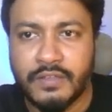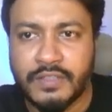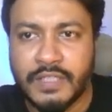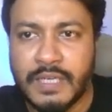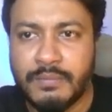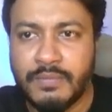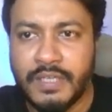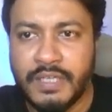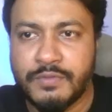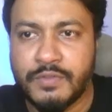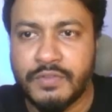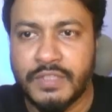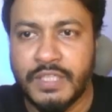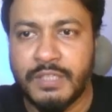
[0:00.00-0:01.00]
Time left to
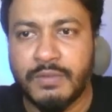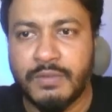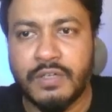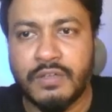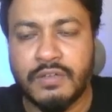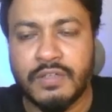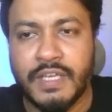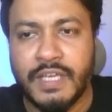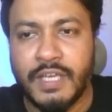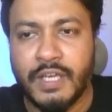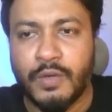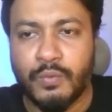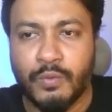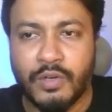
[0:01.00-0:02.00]
deliver
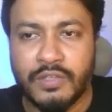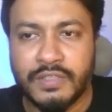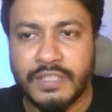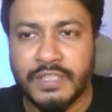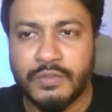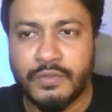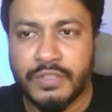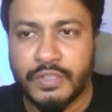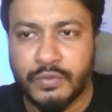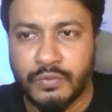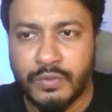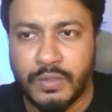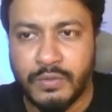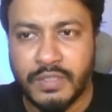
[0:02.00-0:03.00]
1 day
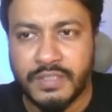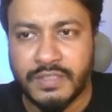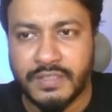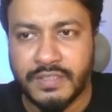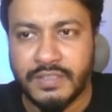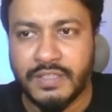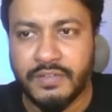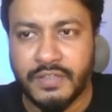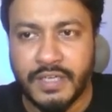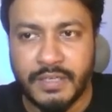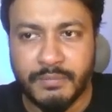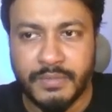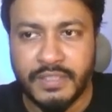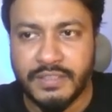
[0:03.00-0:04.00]
22 hours
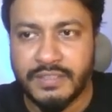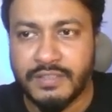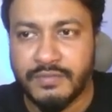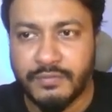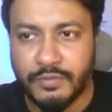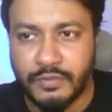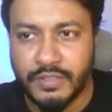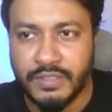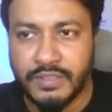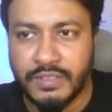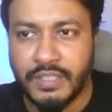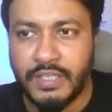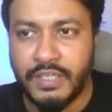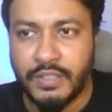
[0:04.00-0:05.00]
39 minutes
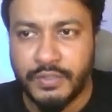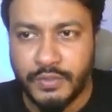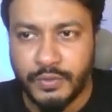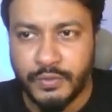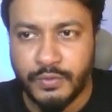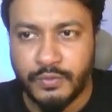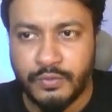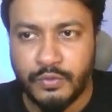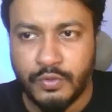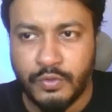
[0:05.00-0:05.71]
42